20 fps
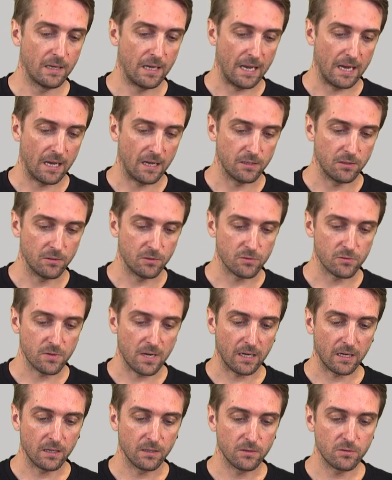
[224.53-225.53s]
and you
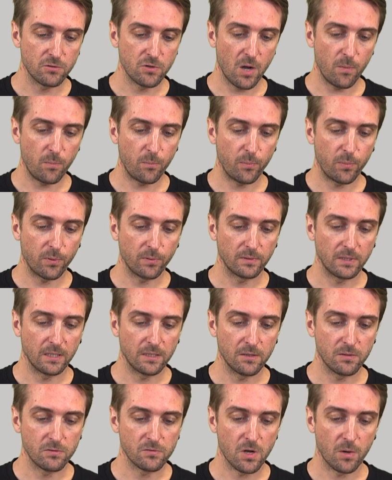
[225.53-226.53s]
drag and drop and
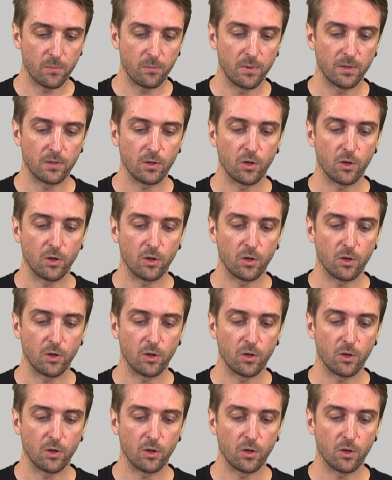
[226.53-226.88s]
you drop it